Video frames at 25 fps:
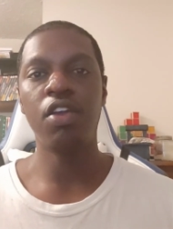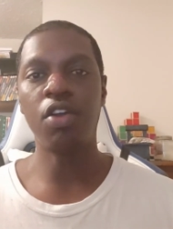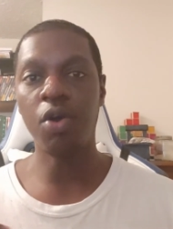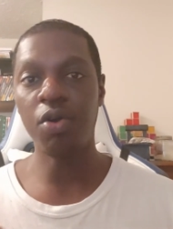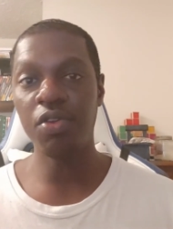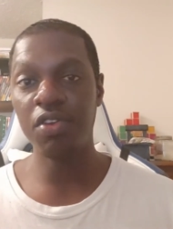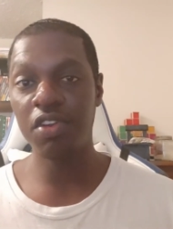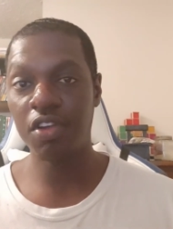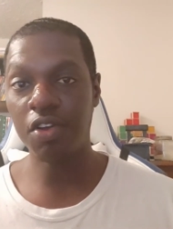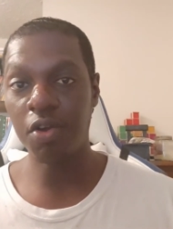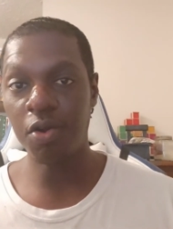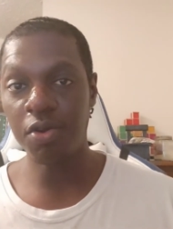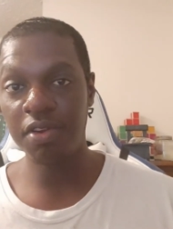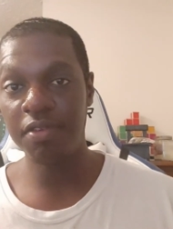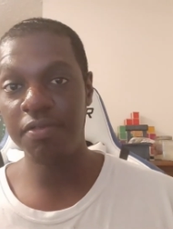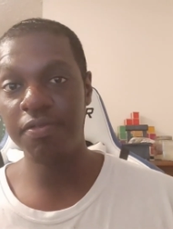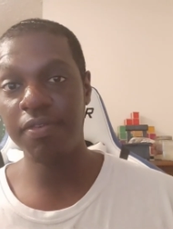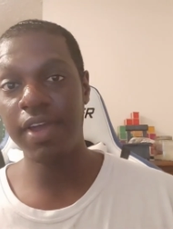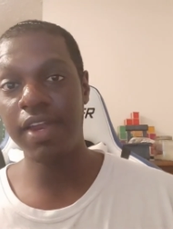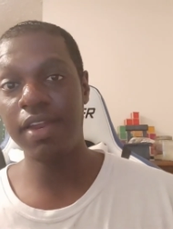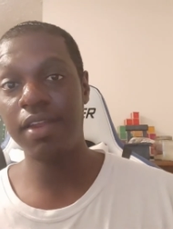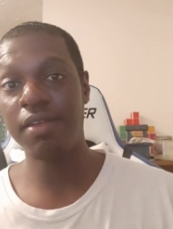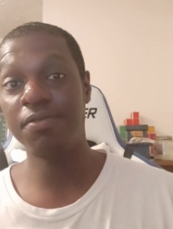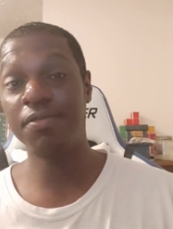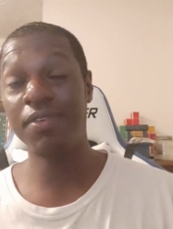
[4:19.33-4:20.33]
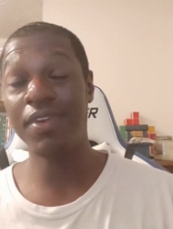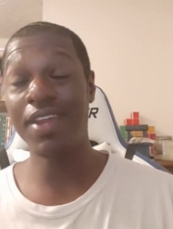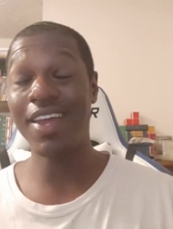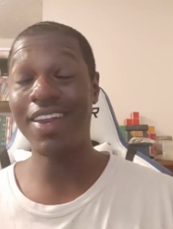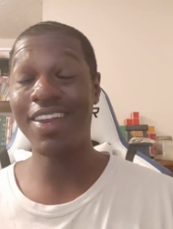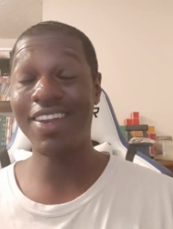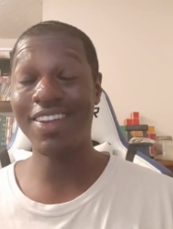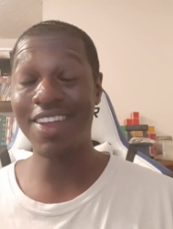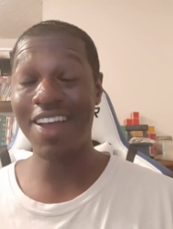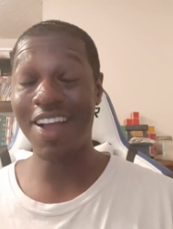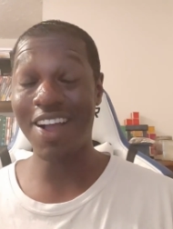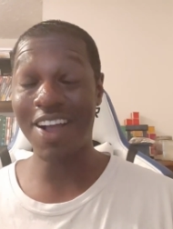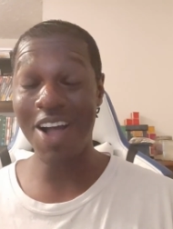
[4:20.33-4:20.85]
go to
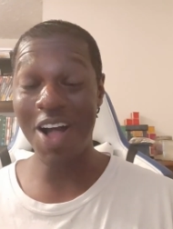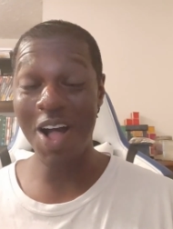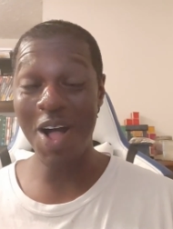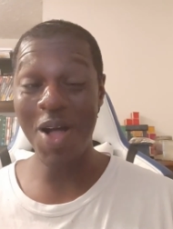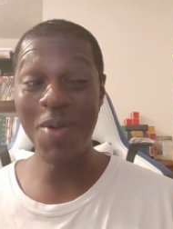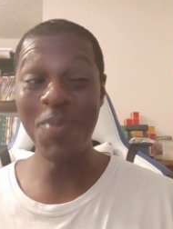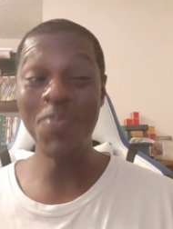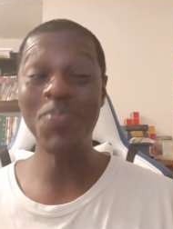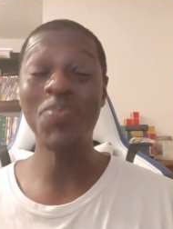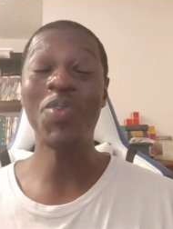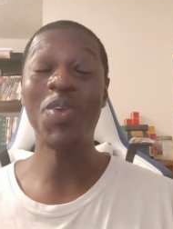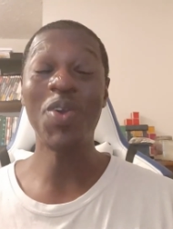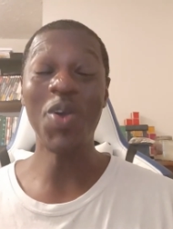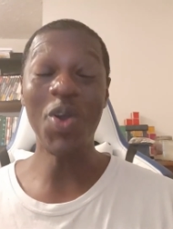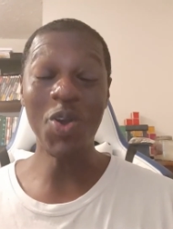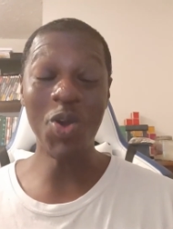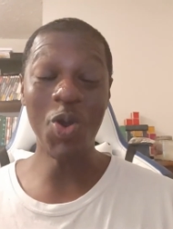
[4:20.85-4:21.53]
codingfanatic.com,